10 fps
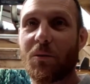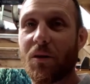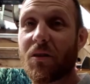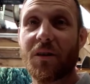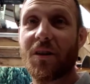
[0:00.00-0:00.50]

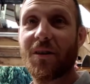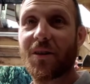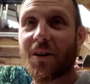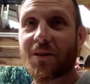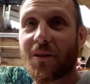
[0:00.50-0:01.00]
No,
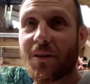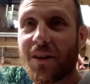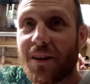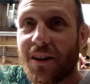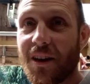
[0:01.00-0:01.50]
not at all.
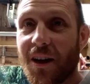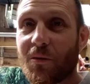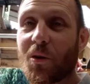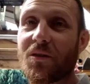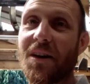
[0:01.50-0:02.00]

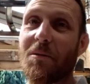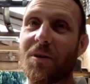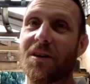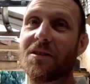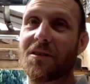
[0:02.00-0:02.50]
I've got 10
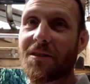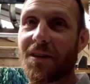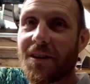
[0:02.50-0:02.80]
minutes.